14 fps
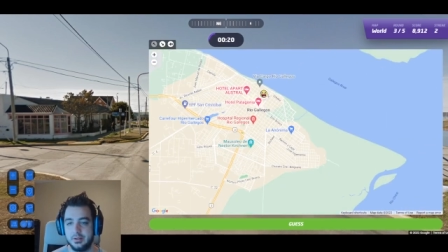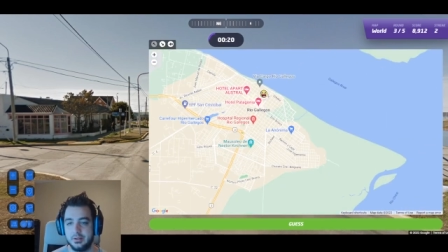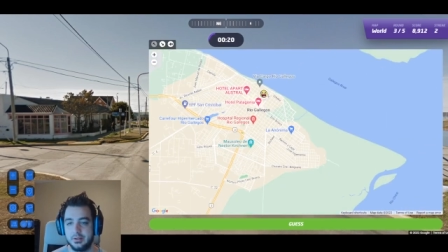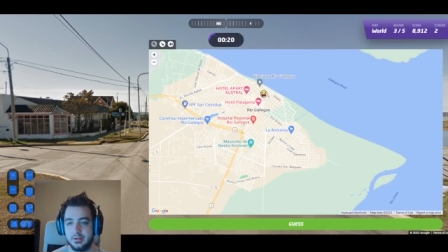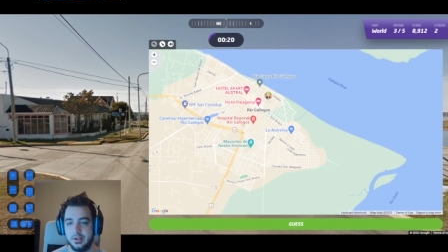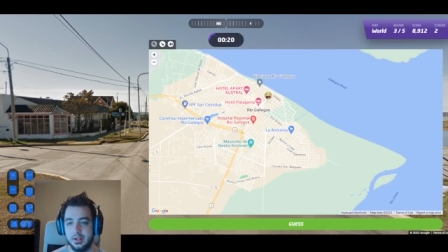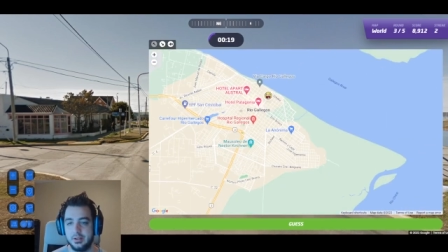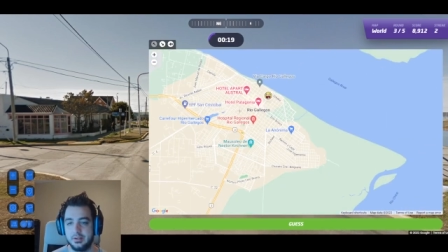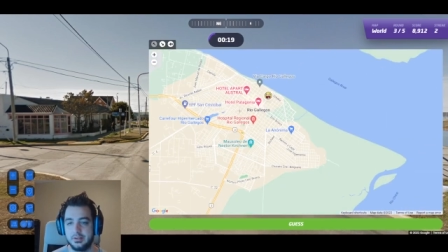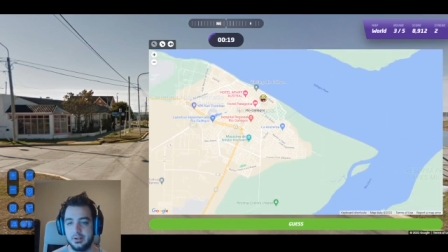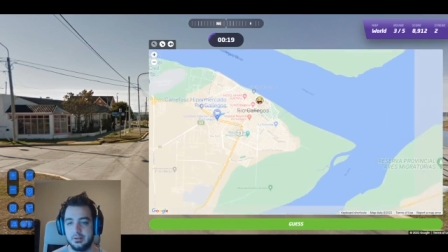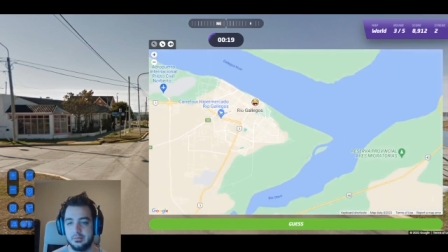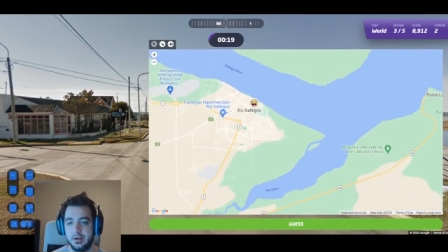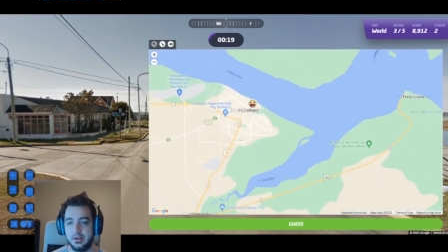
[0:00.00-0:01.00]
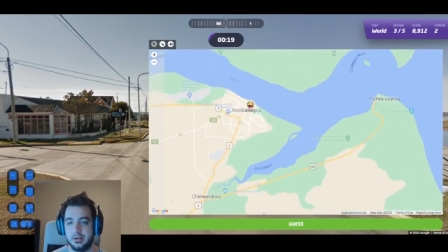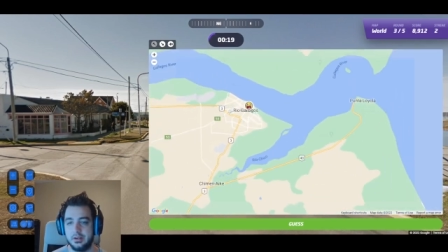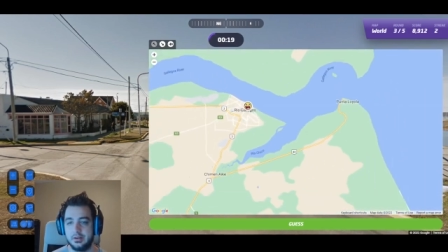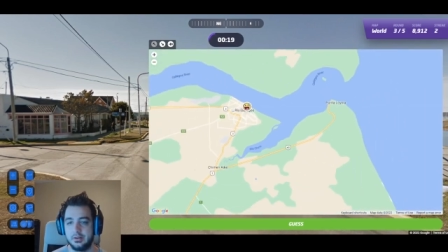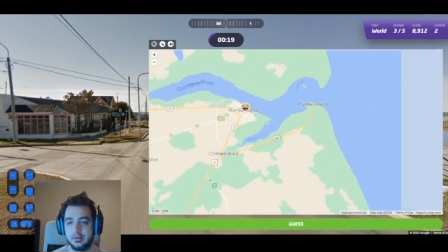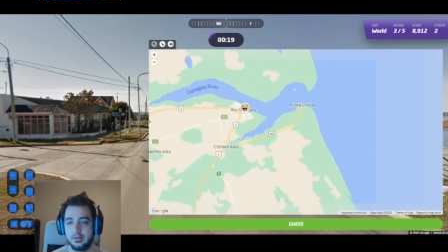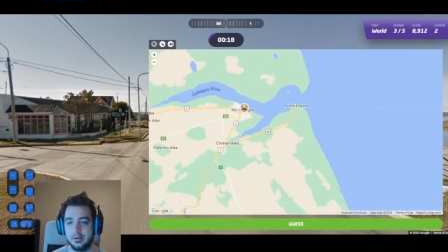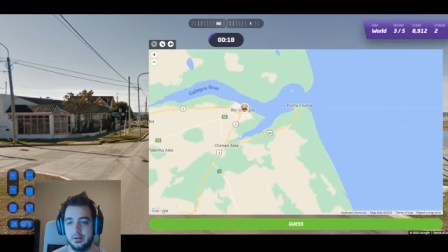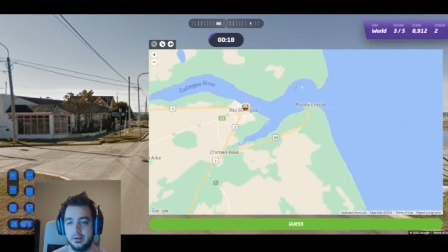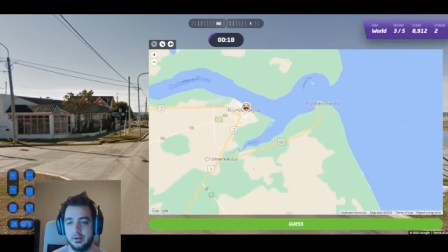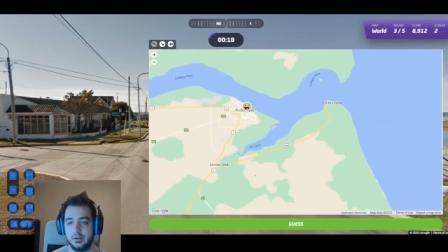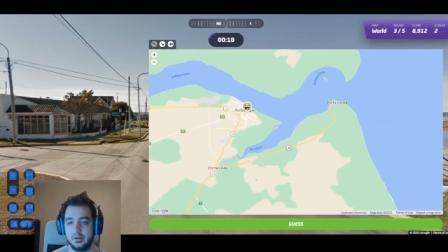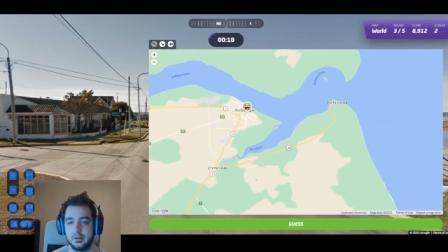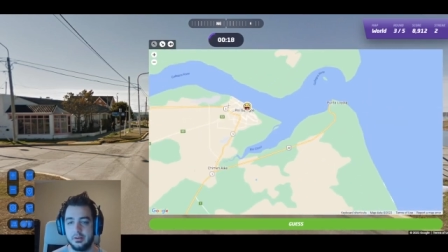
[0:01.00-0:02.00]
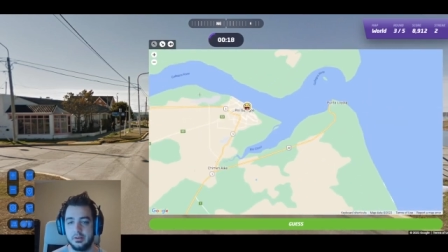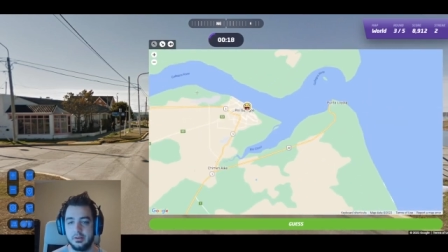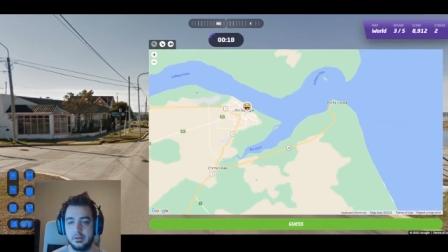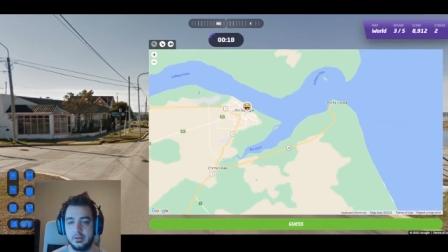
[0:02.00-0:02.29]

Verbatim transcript: So yeah, let's go right here on